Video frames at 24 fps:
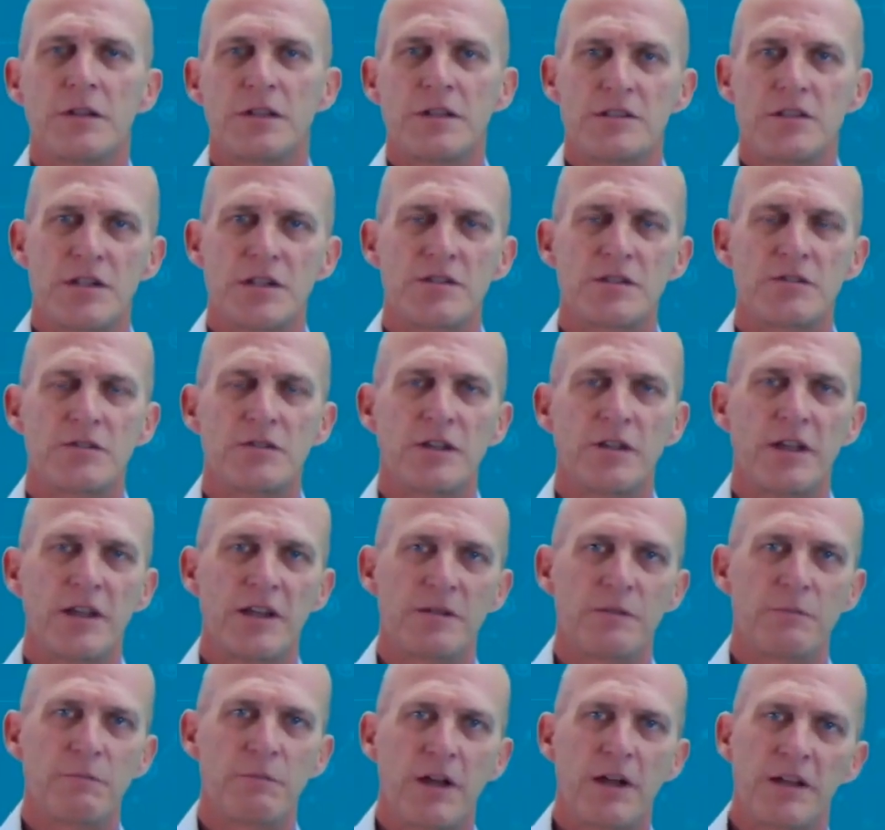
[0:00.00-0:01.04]
Just
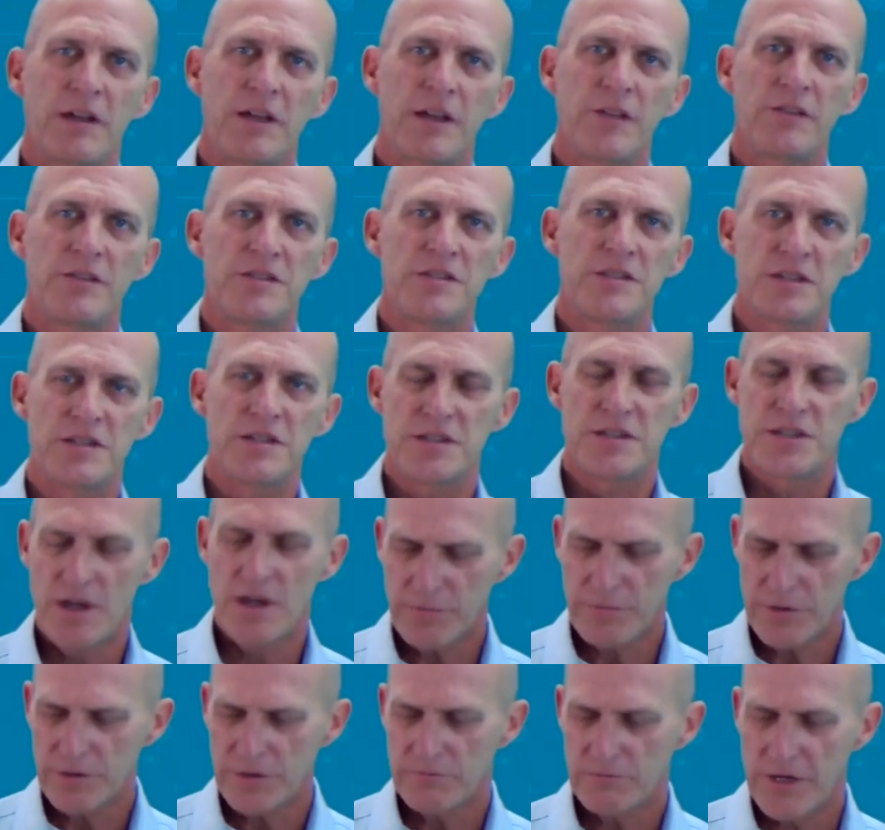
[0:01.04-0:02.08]
again, this
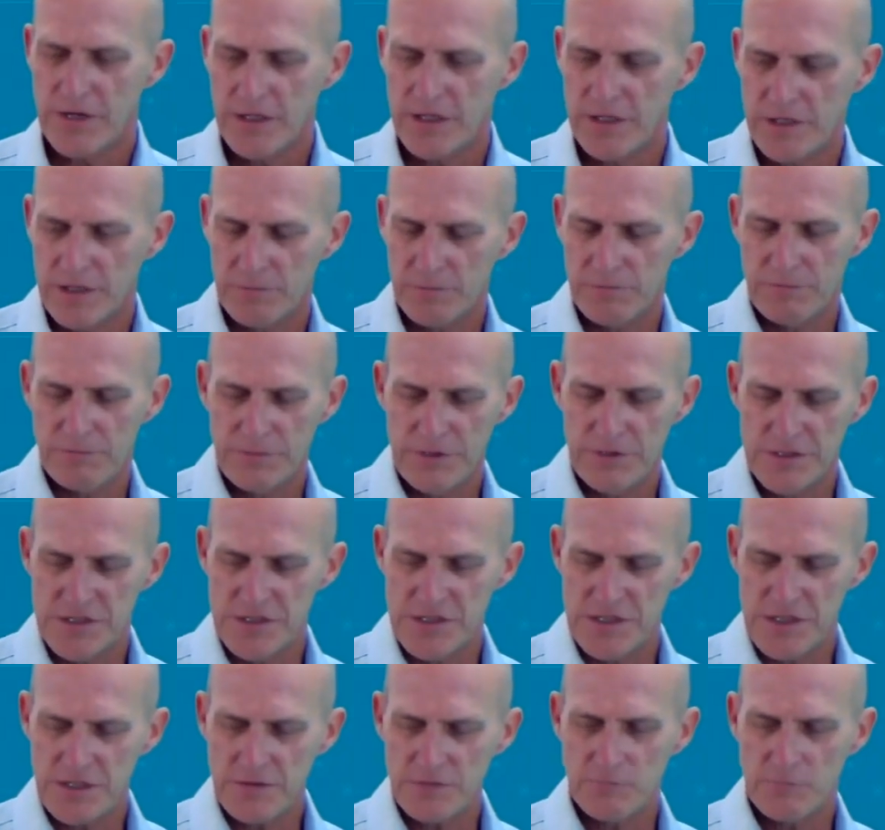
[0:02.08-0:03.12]
example, my little
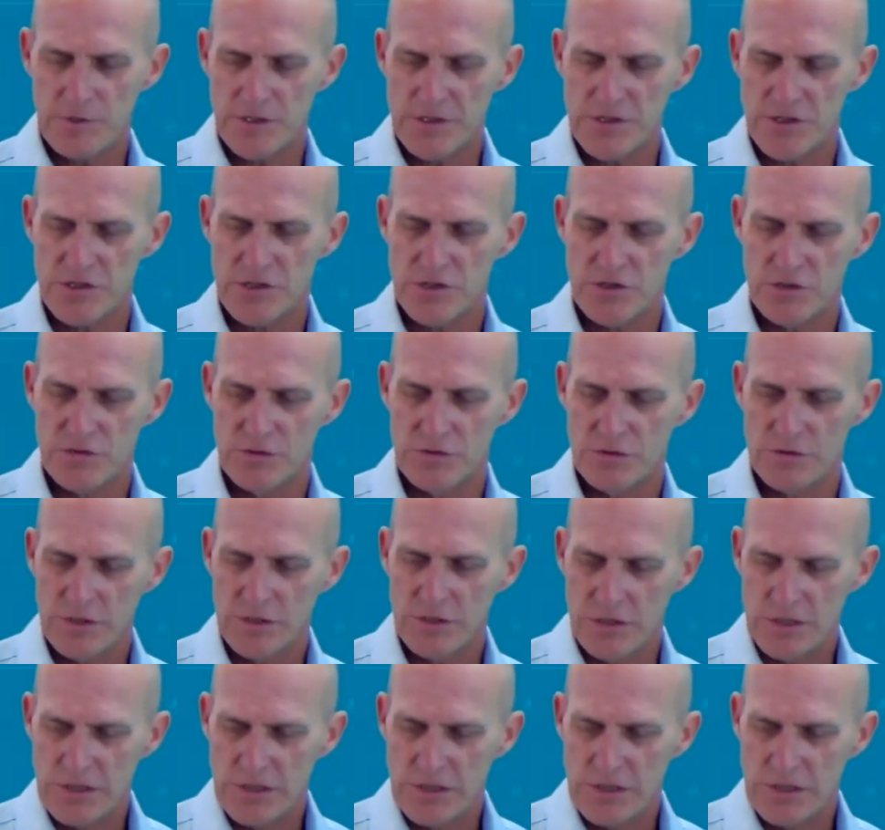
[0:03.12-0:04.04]
PC wants to